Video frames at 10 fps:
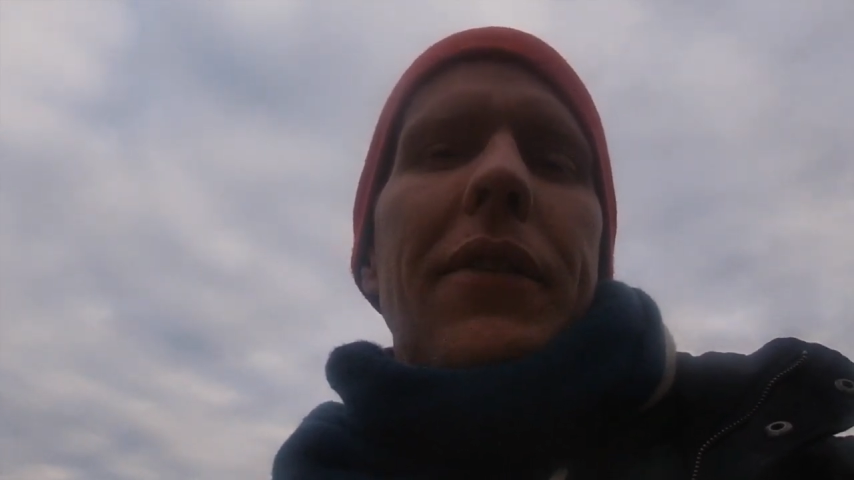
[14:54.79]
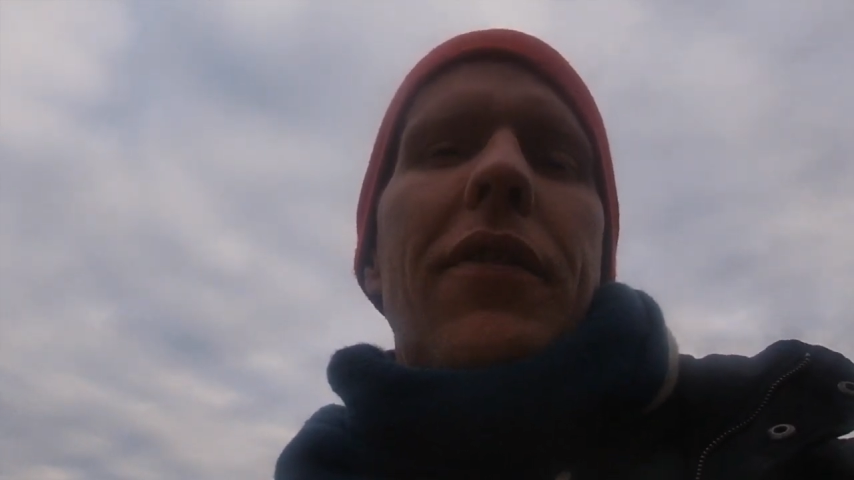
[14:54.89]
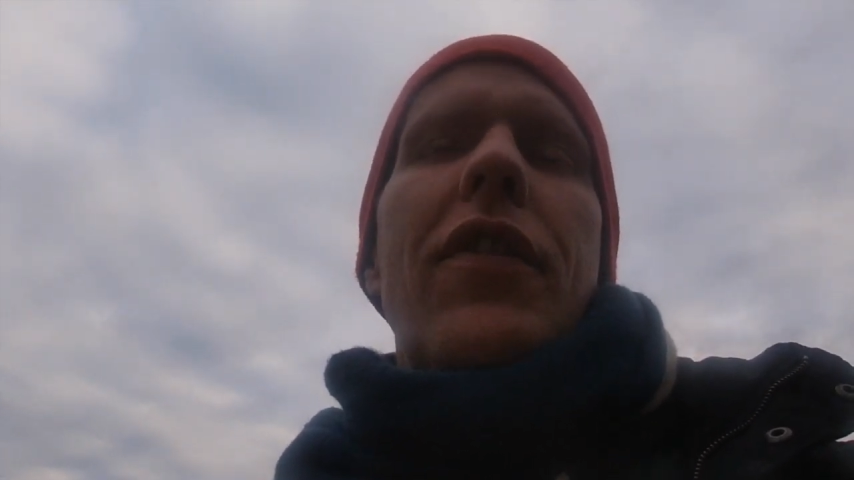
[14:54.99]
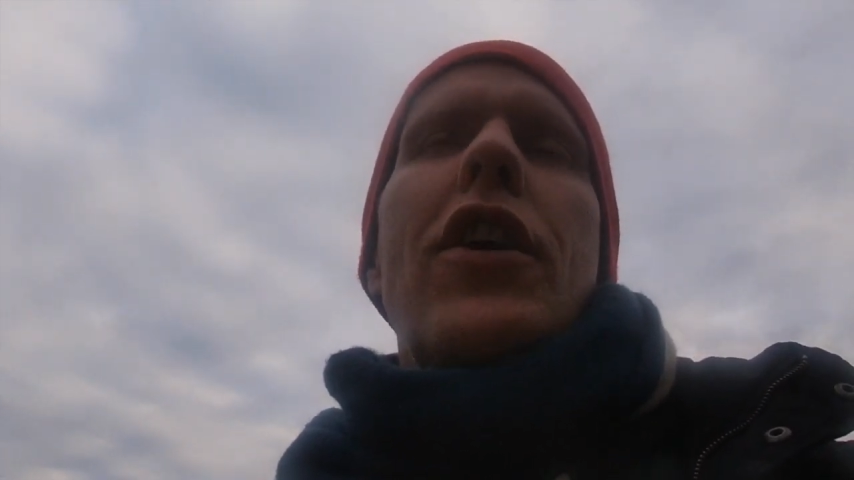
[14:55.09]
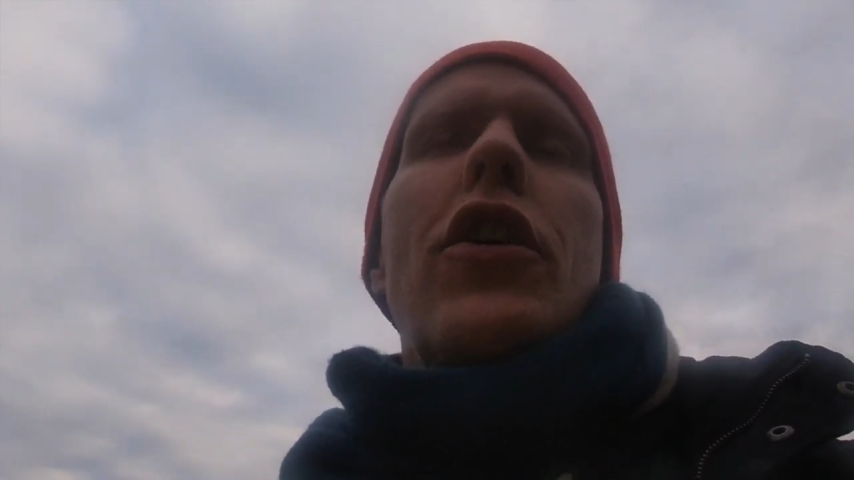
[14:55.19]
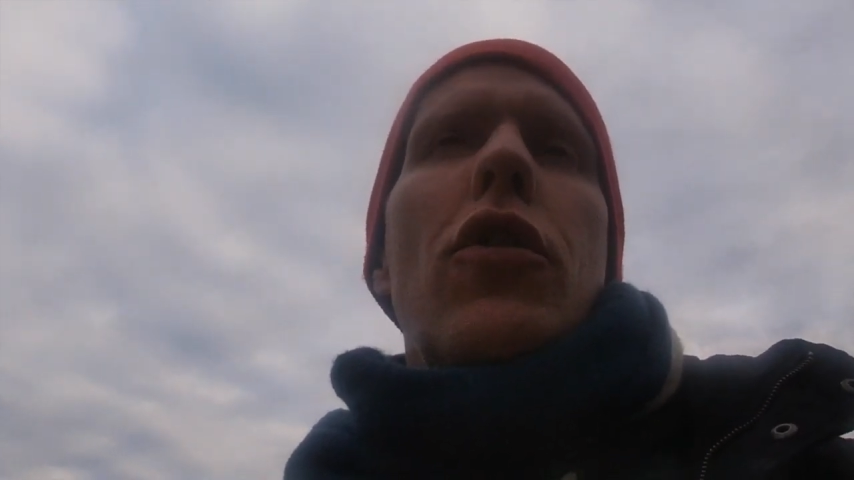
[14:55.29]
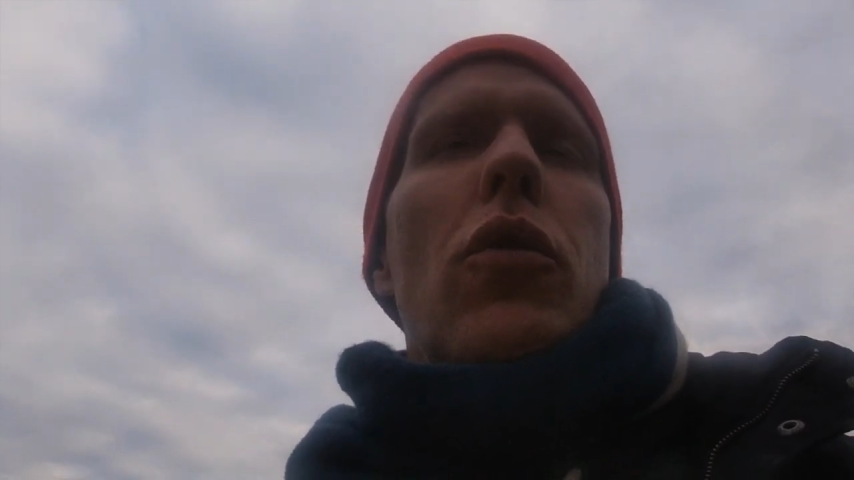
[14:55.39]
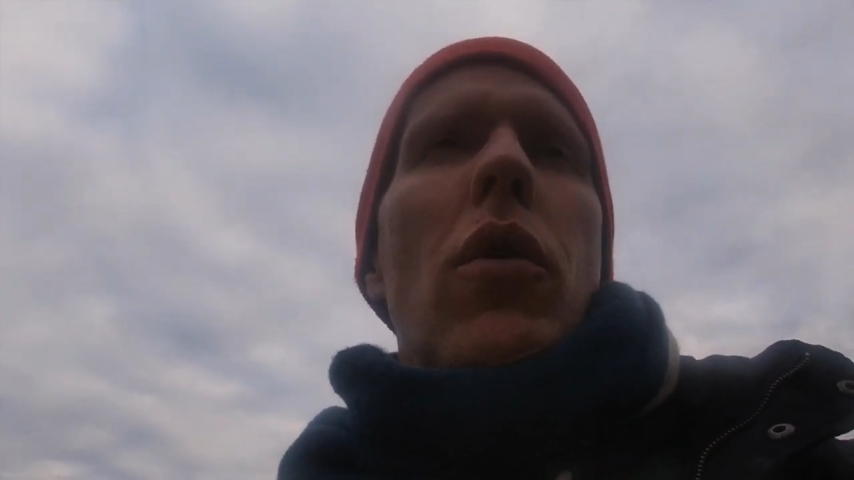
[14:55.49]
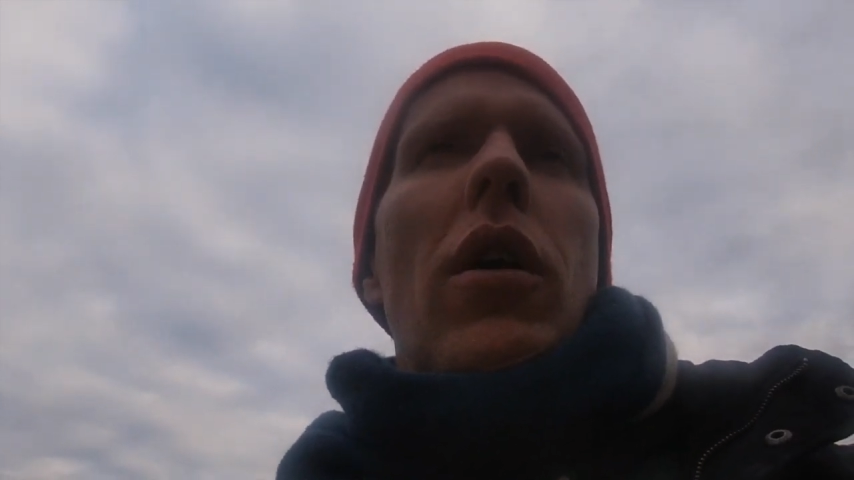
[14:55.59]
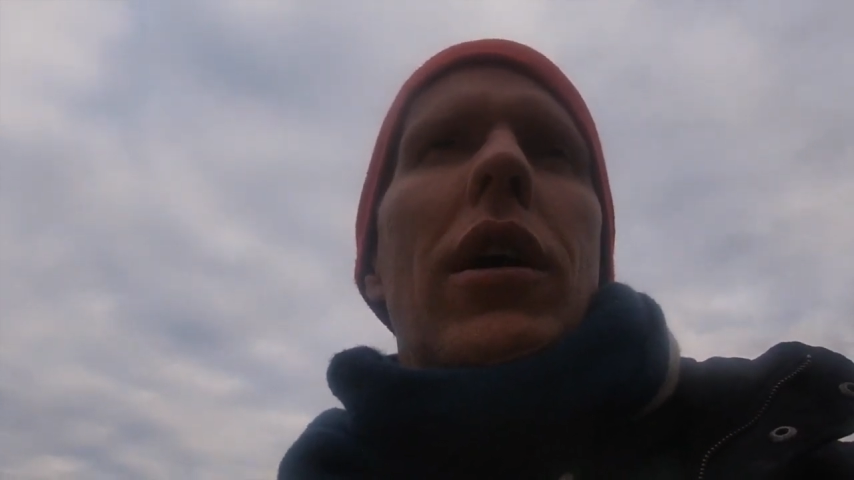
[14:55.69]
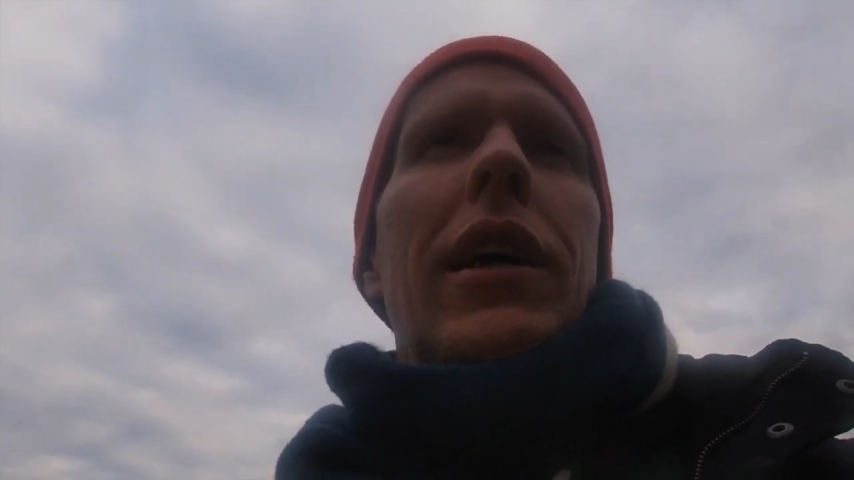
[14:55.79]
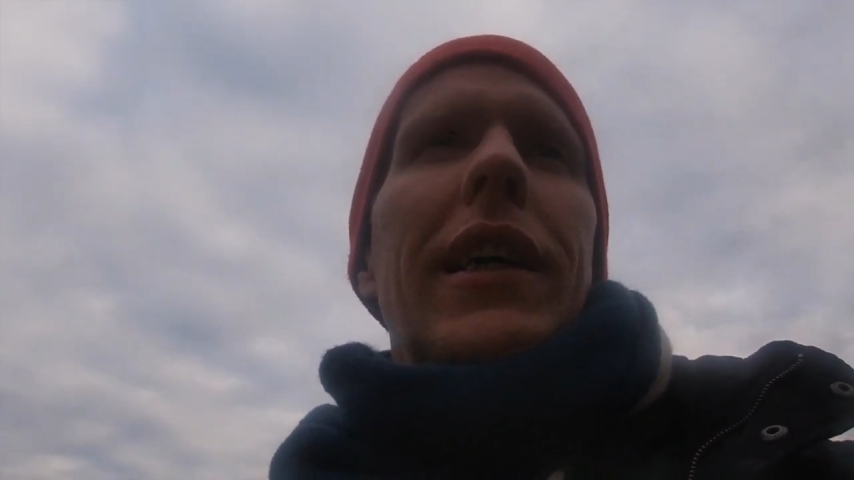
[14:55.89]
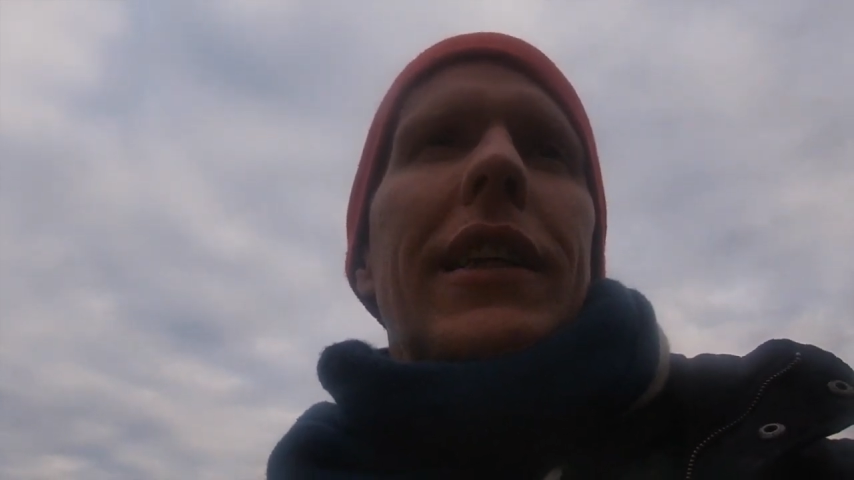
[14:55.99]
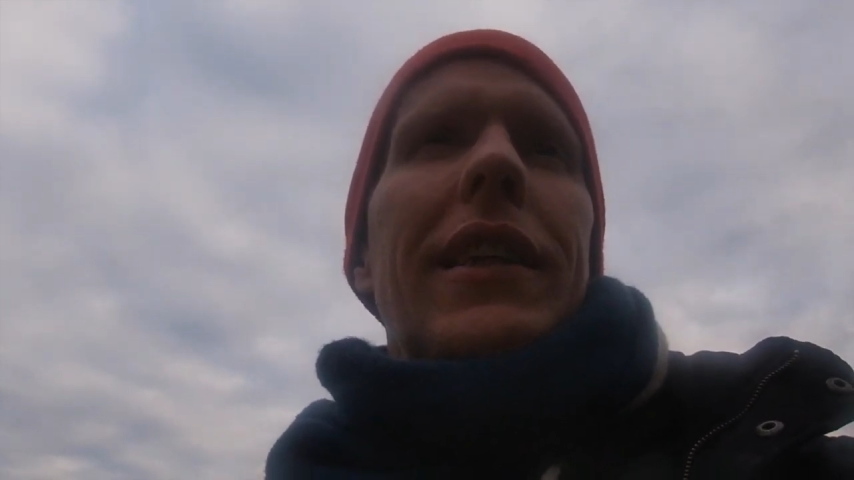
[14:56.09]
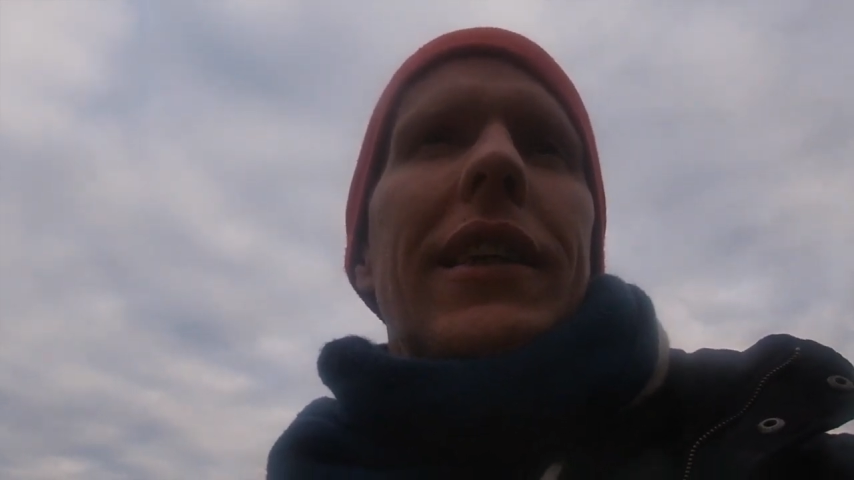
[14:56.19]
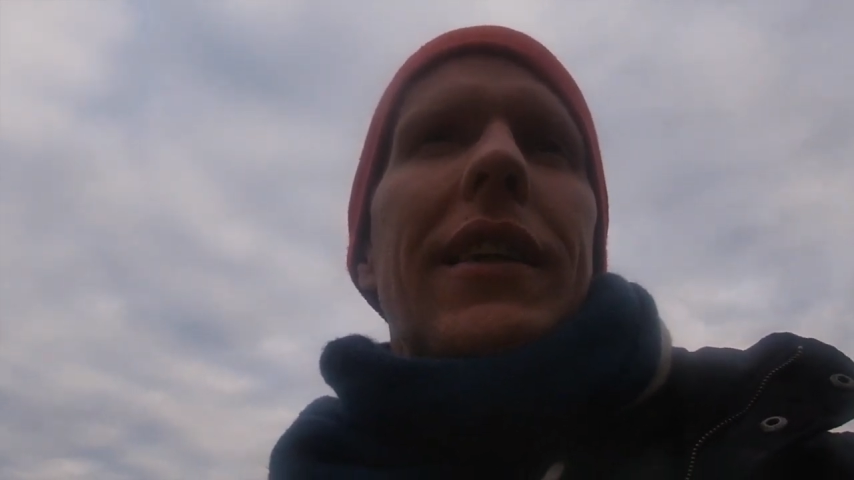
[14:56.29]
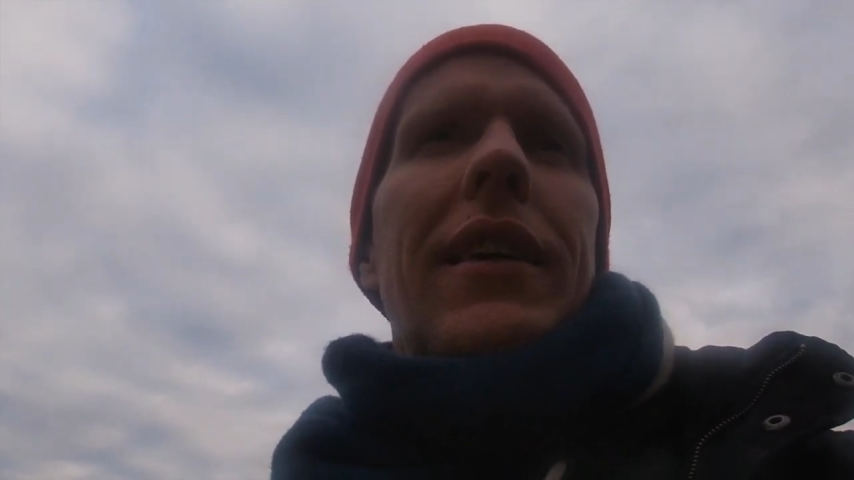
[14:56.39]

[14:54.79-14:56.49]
view on